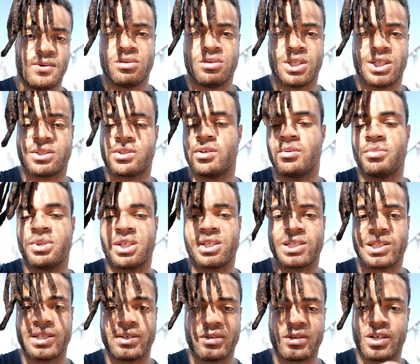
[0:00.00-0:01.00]
That's going to be
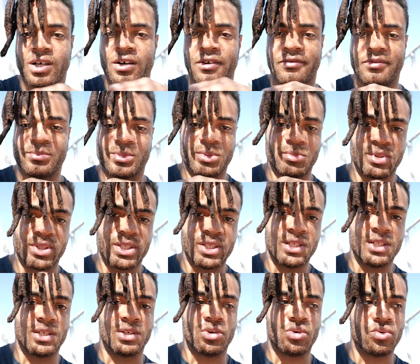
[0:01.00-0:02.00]
clear cut from the
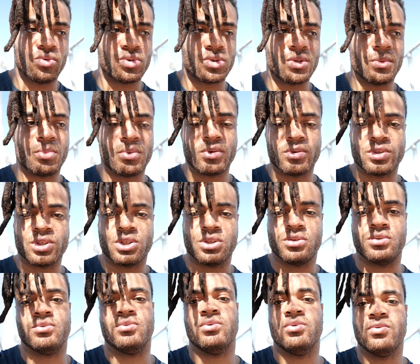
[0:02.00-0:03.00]
beginning. Who supports
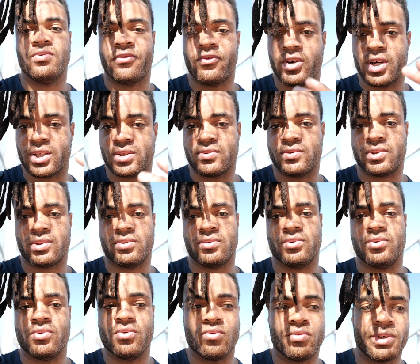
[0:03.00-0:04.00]
you, who fucks with you,
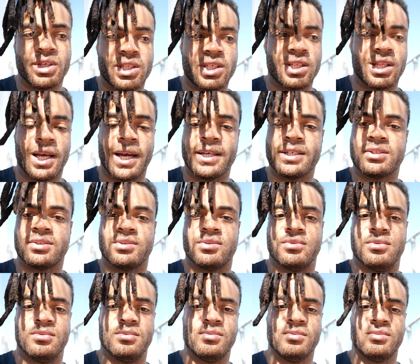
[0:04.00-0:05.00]
who really likes
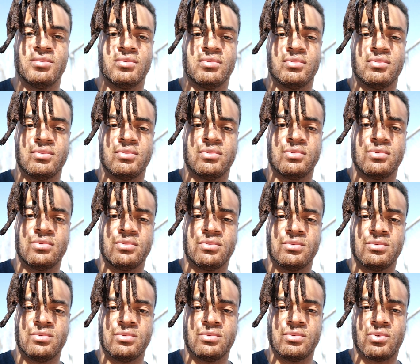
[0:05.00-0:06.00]
you,
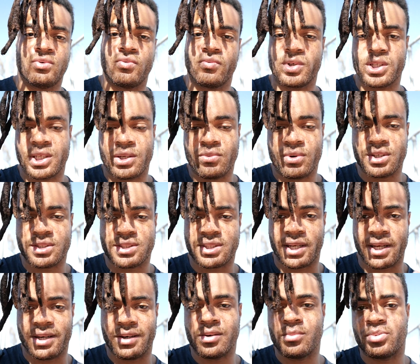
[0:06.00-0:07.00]
who really wants to
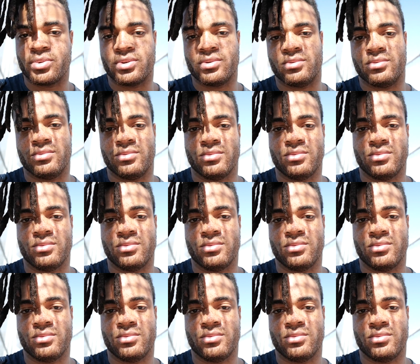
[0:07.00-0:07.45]
help you.